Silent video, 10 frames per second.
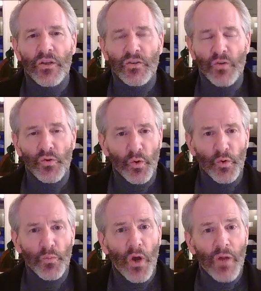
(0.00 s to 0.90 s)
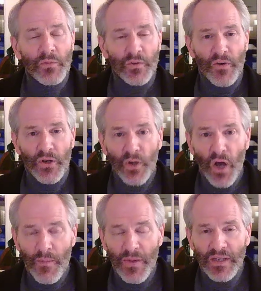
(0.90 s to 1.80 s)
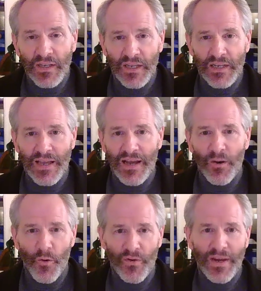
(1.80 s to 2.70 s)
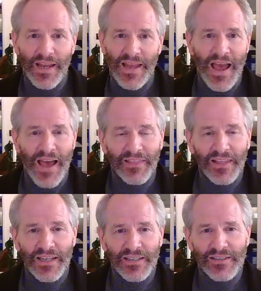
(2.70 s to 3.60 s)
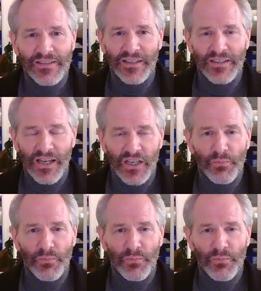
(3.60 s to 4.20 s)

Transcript: So shoulder problems are very common in overhead athletes, tennis